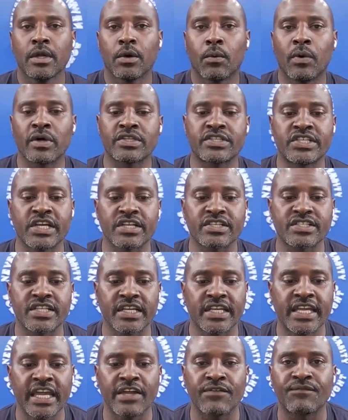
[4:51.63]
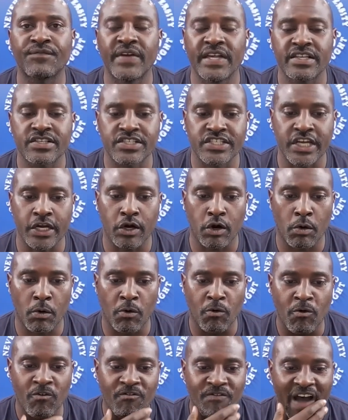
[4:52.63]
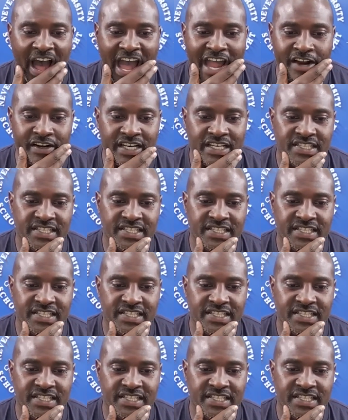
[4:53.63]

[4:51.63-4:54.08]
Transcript: was just to get Fitzgerald fired.